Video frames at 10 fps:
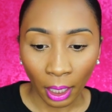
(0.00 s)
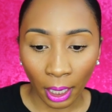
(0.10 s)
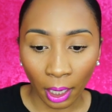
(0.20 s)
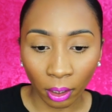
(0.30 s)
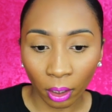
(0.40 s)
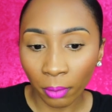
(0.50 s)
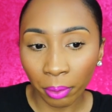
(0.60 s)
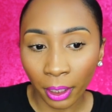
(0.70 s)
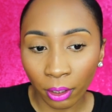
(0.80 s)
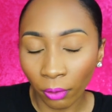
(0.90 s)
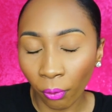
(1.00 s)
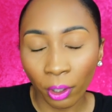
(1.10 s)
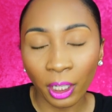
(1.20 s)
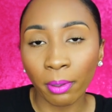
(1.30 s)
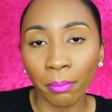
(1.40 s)
And the
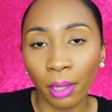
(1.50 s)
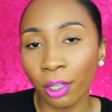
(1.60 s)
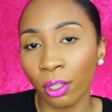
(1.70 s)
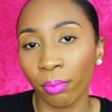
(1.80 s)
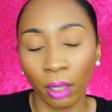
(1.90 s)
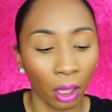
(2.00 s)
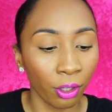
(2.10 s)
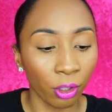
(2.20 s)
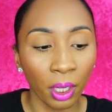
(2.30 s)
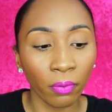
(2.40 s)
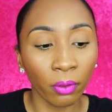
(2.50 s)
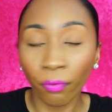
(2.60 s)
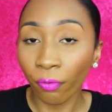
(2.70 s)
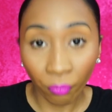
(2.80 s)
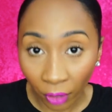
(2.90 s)
4 deep complexion colors don't even
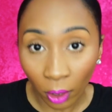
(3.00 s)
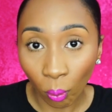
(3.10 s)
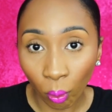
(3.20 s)
fit